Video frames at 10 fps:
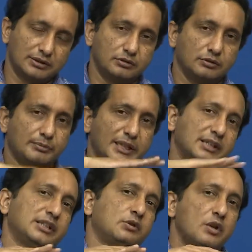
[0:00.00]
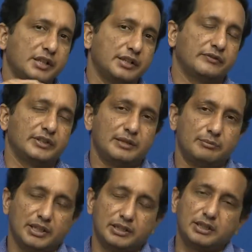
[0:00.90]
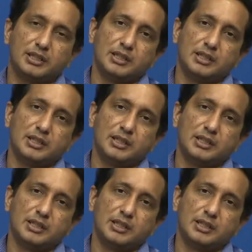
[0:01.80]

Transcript: So, better the quality of the image